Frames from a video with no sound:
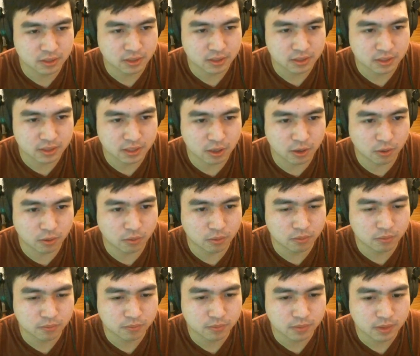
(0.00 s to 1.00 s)
So
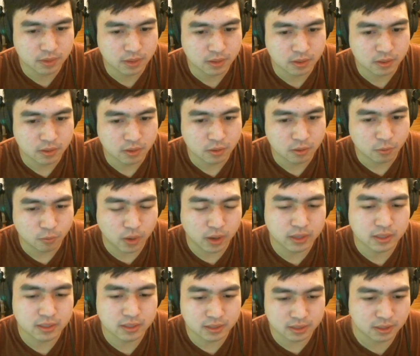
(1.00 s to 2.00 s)

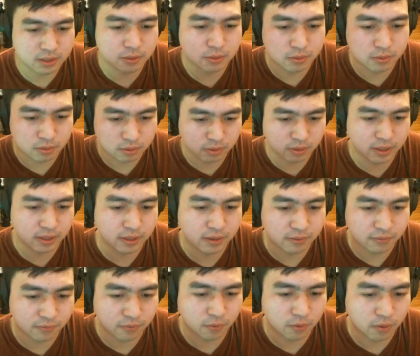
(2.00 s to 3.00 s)
1, 2, 3,
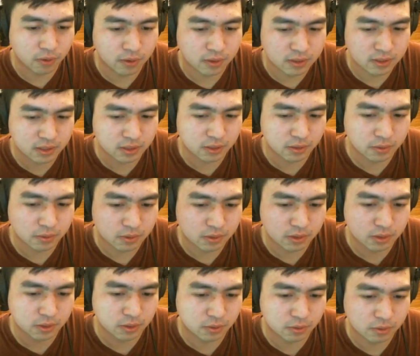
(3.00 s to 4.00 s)
4, 2,
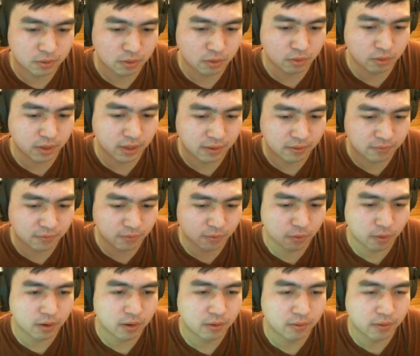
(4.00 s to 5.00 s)
2, 3,
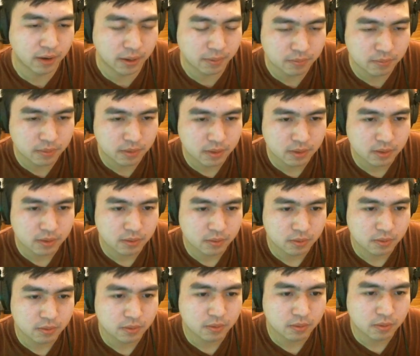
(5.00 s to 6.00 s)
4, right?
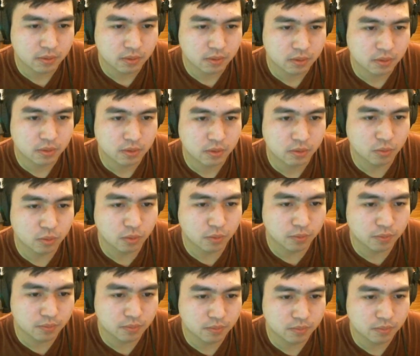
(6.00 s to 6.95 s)
Oop.